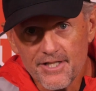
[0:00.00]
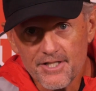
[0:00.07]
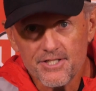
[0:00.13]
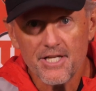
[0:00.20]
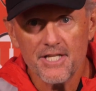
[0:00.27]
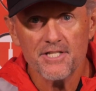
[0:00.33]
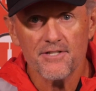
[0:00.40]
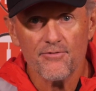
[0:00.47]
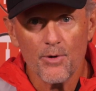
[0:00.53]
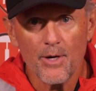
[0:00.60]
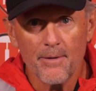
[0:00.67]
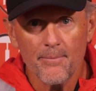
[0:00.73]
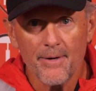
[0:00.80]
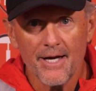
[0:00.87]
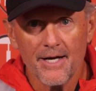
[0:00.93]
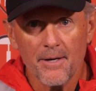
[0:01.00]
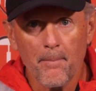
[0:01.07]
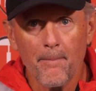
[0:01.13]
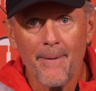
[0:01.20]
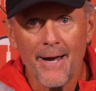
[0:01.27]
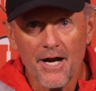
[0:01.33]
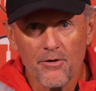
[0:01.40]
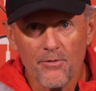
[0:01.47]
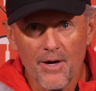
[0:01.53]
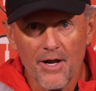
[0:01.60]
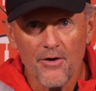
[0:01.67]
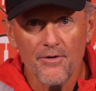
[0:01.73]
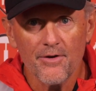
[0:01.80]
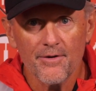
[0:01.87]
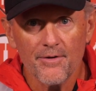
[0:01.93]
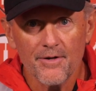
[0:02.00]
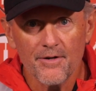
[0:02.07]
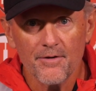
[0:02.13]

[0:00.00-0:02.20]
extensive running back background,